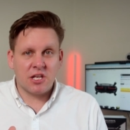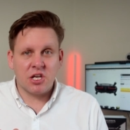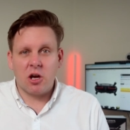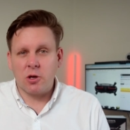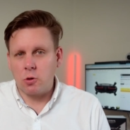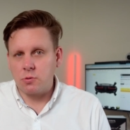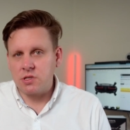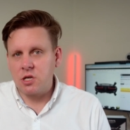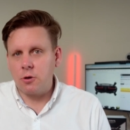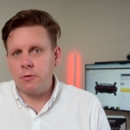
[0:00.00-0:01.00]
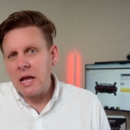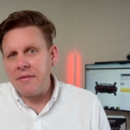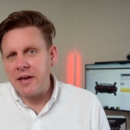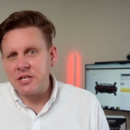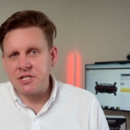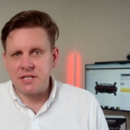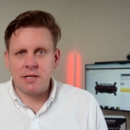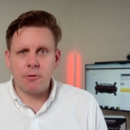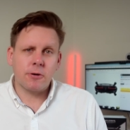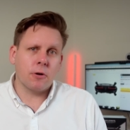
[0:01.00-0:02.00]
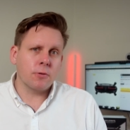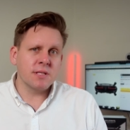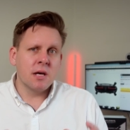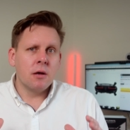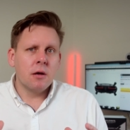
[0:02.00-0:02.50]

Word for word: DJI Goggles 2 and the HD Zero goggles.